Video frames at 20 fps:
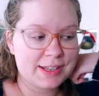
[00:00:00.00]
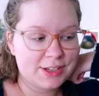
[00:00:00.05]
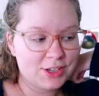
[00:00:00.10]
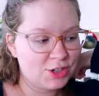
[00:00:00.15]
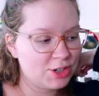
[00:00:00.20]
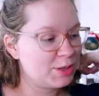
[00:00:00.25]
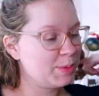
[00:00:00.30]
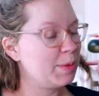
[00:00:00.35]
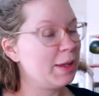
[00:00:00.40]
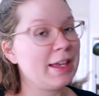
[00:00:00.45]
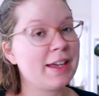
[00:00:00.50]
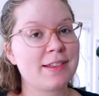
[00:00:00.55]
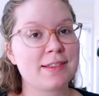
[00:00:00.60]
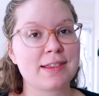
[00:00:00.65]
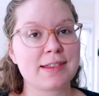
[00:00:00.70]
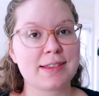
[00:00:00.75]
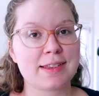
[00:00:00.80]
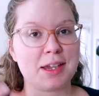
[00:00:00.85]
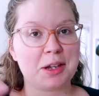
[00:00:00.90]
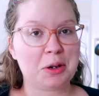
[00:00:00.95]
It's just because
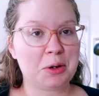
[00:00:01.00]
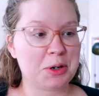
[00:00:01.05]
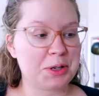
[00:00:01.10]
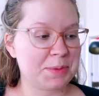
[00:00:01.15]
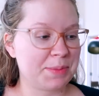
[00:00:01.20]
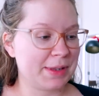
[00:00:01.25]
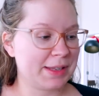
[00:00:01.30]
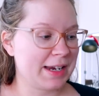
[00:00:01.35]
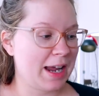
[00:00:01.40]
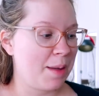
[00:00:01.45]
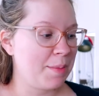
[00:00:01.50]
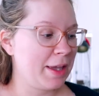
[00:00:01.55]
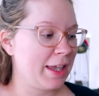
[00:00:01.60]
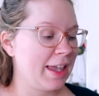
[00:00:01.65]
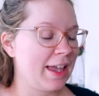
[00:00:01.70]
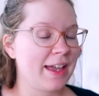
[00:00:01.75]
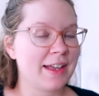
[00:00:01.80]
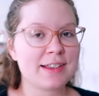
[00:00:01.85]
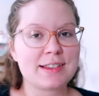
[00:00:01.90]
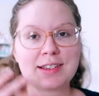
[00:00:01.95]
it's like Christmas time, I
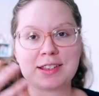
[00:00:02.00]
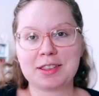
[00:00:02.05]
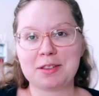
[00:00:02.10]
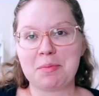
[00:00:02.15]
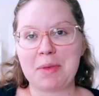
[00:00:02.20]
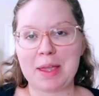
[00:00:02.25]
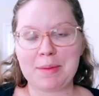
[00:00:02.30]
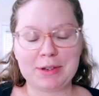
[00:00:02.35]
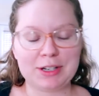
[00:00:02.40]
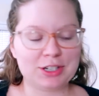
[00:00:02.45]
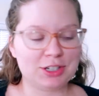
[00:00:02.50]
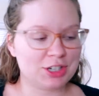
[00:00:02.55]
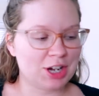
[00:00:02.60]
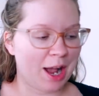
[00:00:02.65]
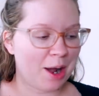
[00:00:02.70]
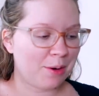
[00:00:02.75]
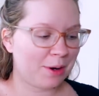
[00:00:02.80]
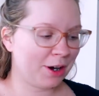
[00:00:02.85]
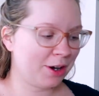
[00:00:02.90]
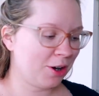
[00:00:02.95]
guess, and the baby
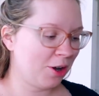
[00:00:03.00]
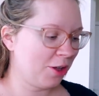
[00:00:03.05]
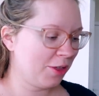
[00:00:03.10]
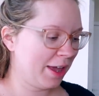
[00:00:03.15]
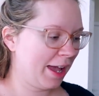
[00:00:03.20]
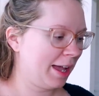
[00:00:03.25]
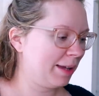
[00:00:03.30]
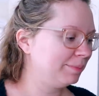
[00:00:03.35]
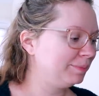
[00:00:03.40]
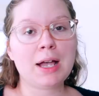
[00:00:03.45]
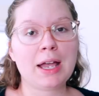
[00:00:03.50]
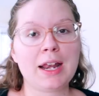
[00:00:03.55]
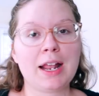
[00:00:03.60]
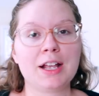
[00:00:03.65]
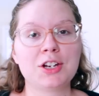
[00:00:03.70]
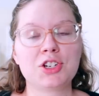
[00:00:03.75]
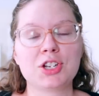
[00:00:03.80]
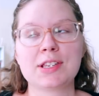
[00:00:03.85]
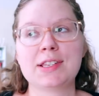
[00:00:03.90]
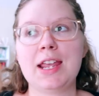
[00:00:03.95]
shower and all that. But
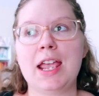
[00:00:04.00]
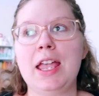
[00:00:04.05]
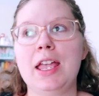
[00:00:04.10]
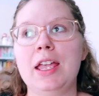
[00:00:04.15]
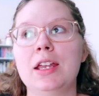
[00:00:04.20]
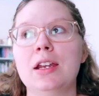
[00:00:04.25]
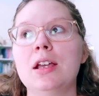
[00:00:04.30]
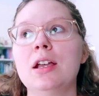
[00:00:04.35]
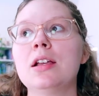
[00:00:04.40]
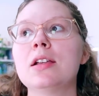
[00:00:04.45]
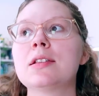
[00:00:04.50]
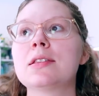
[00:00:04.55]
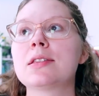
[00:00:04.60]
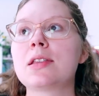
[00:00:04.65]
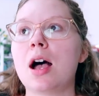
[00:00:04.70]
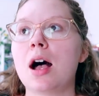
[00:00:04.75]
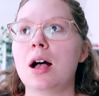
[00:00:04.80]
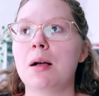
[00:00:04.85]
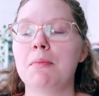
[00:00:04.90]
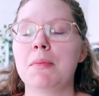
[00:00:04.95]
I just ate
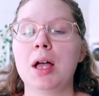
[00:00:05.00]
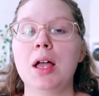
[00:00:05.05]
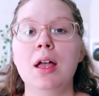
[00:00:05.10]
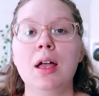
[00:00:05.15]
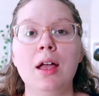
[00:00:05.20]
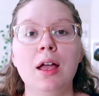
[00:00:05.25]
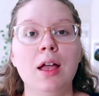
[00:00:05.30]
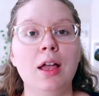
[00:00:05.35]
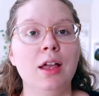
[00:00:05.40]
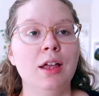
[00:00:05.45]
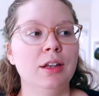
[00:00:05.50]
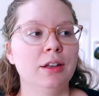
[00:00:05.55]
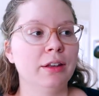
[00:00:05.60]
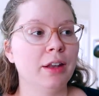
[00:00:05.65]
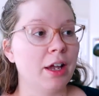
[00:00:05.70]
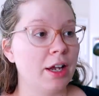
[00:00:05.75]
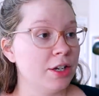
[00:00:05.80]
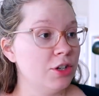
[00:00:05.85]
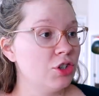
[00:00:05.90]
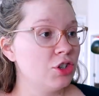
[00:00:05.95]
some
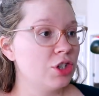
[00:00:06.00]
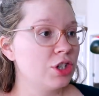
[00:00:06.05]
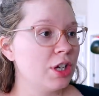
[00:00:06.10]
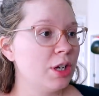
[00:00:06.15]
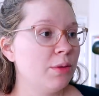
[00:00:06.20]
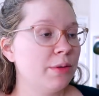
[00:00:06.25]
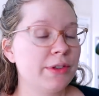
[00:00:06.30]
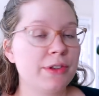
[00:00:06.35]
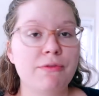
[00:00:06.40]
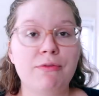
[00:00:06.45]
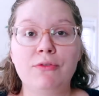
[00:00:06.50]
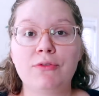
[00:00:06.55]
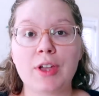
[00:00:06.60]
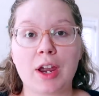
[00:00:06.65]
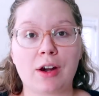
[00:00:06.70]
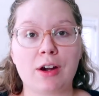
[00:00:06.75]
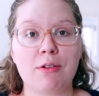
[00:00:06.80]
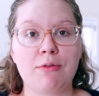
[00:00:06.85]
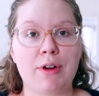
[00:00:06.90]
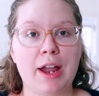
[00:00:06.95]
lunch. It was
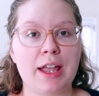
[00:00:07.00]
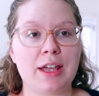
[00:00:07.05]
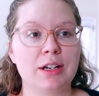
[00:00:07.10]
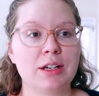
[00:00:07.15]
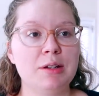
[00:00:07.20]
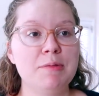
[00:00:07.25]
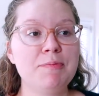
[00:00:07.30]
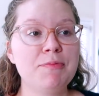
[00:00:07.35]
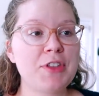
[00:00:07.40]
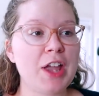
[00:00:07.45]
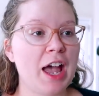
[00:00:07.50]
very random.